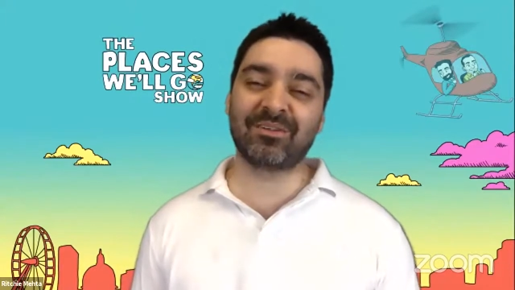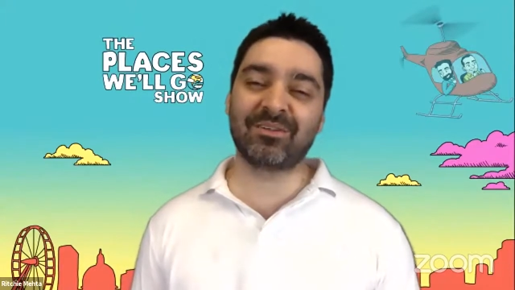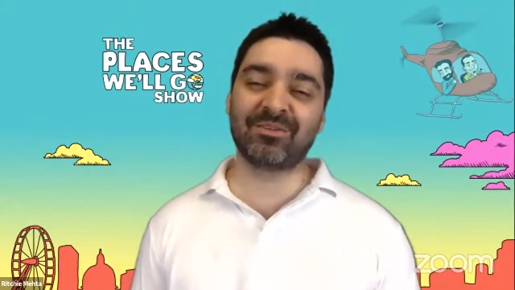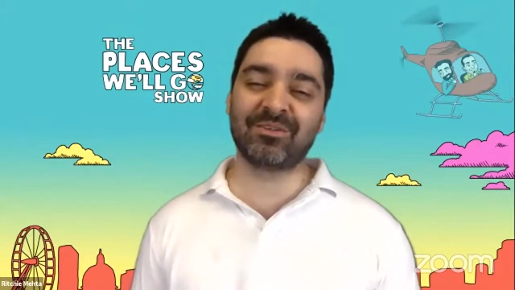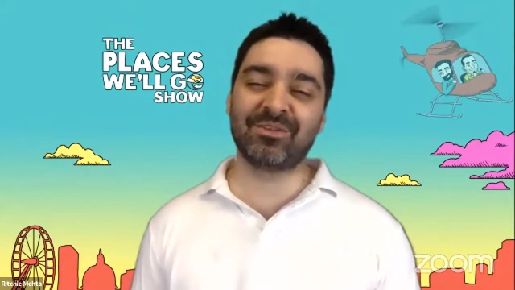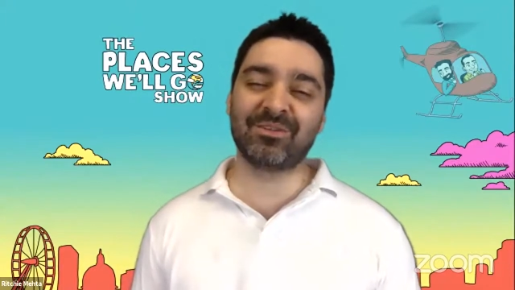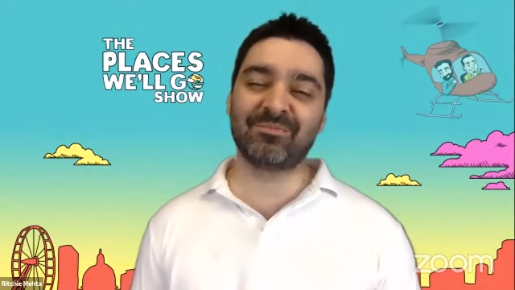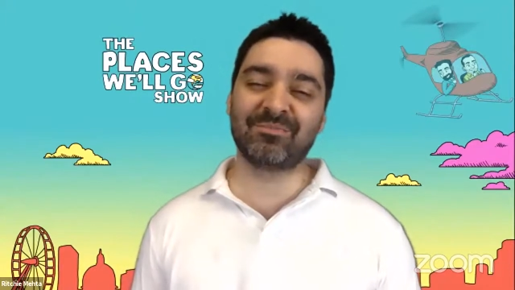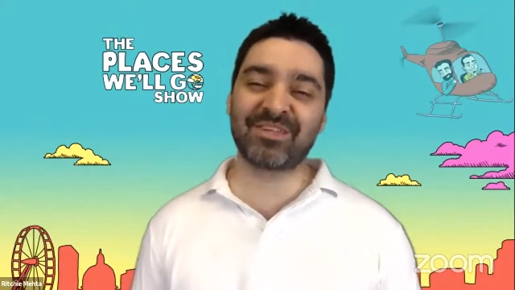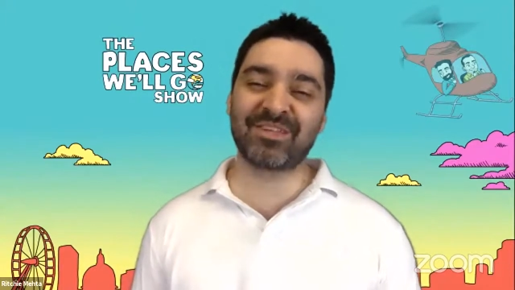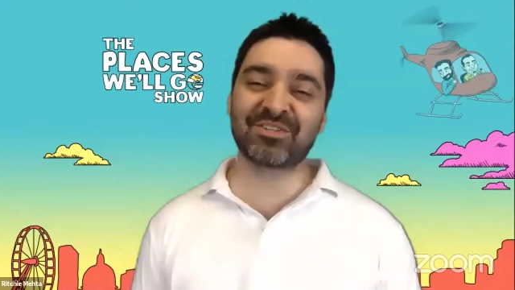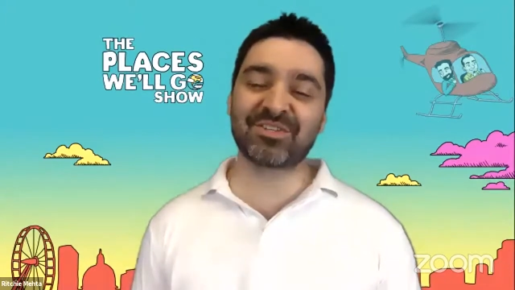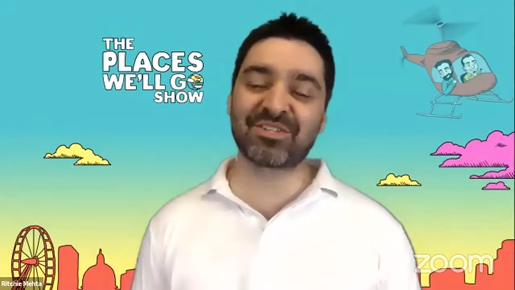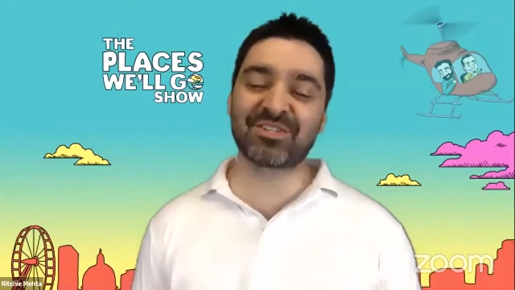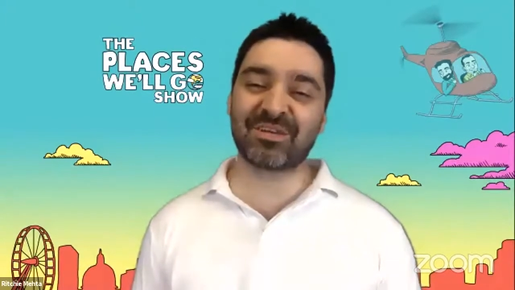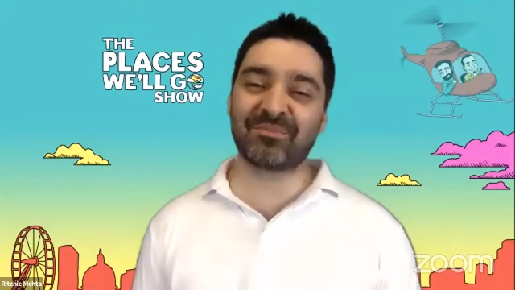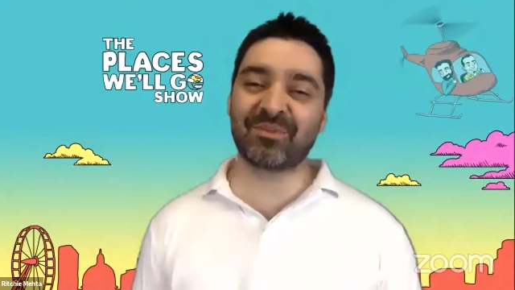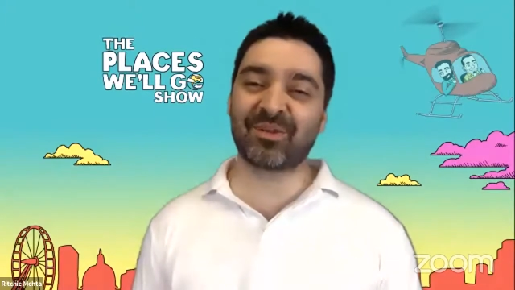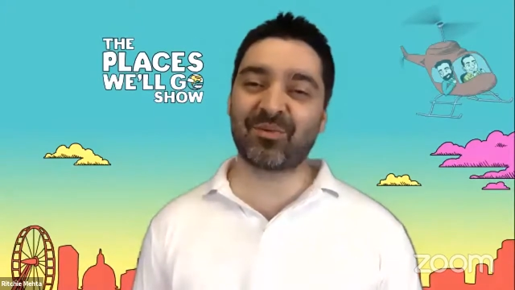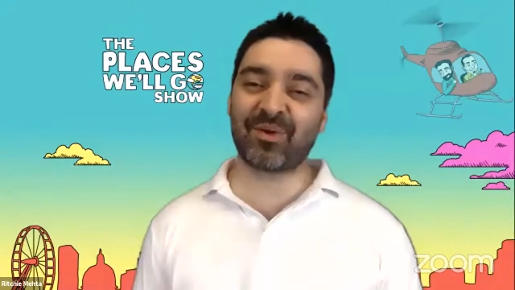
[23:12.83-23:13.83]
you mentioned
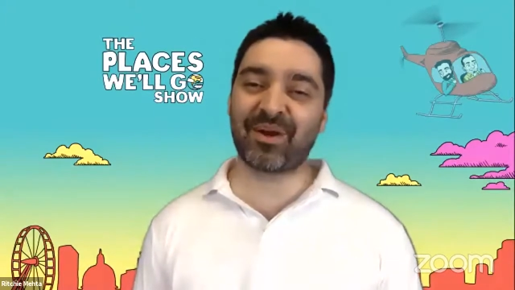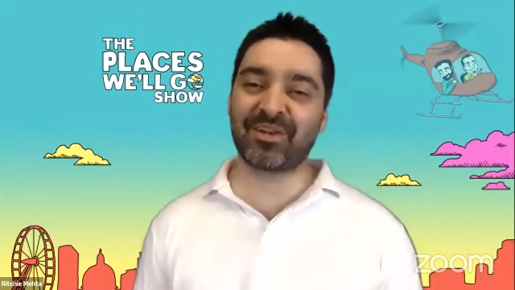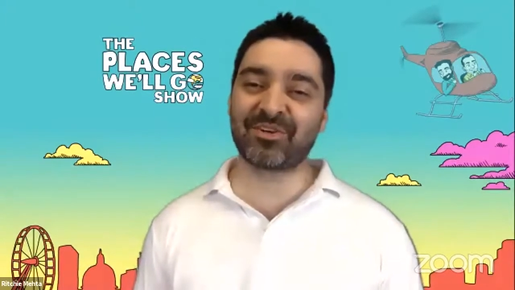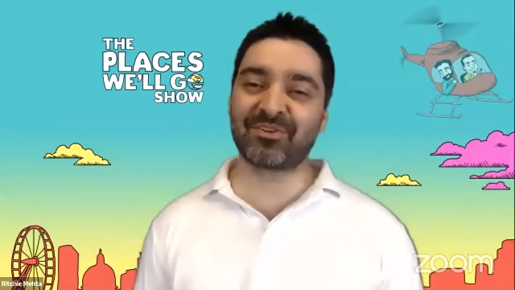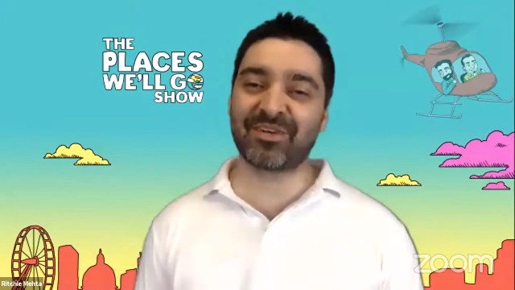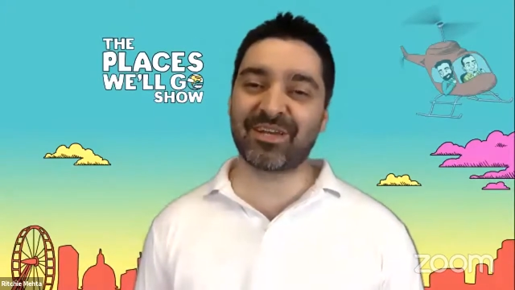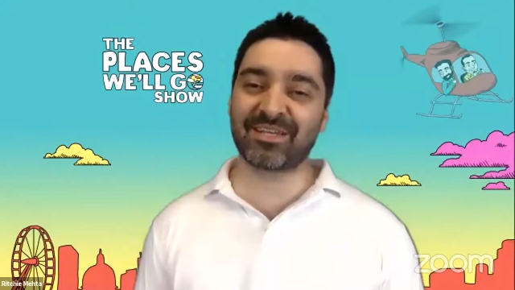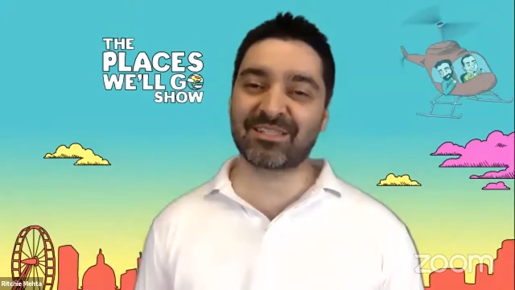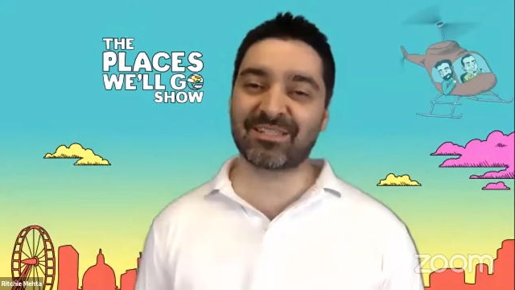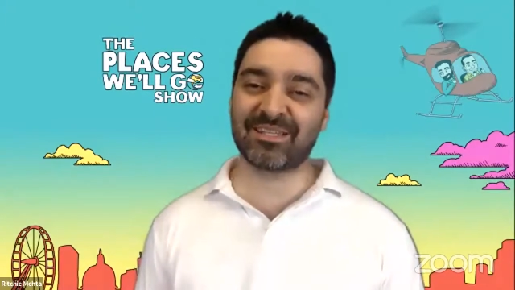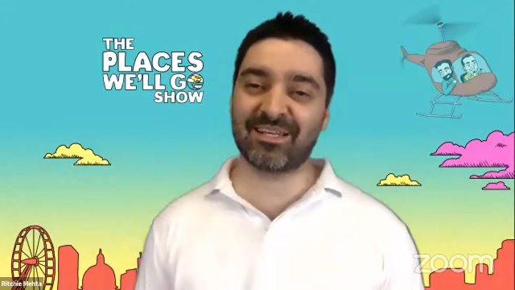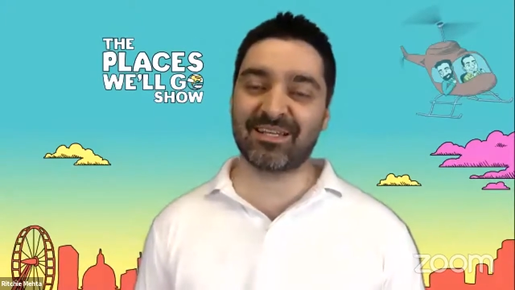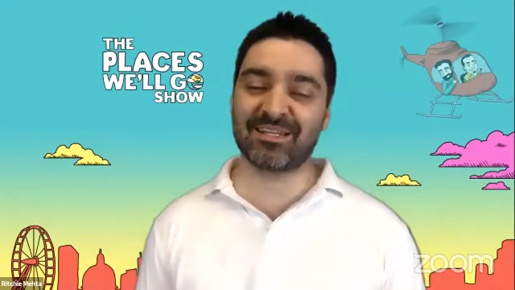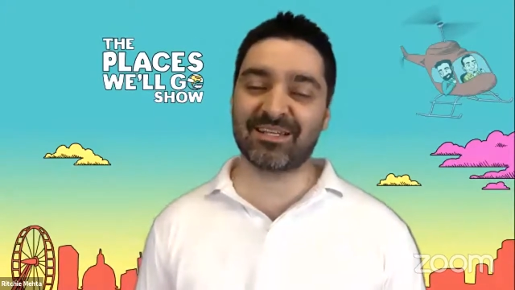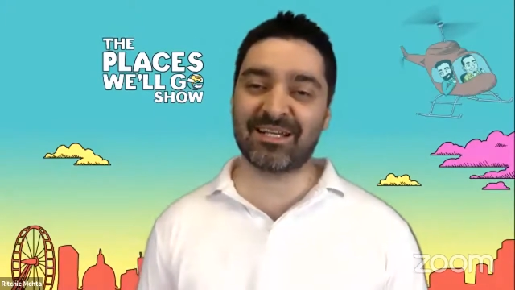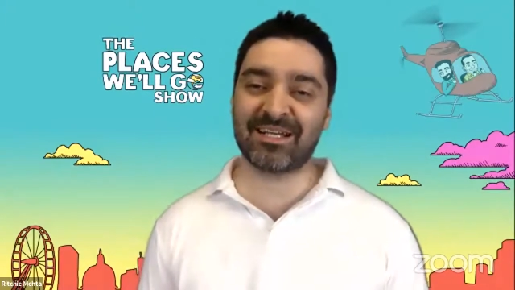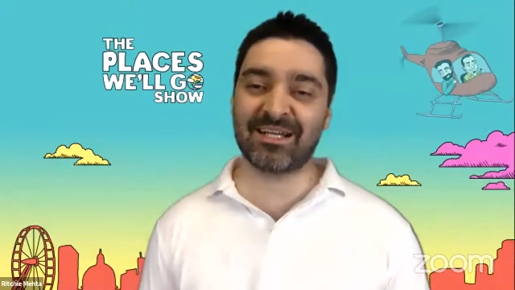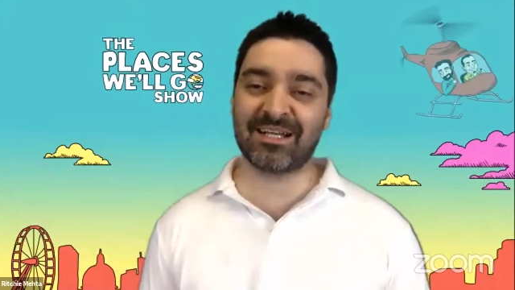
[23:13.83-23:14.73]
something quite interesting.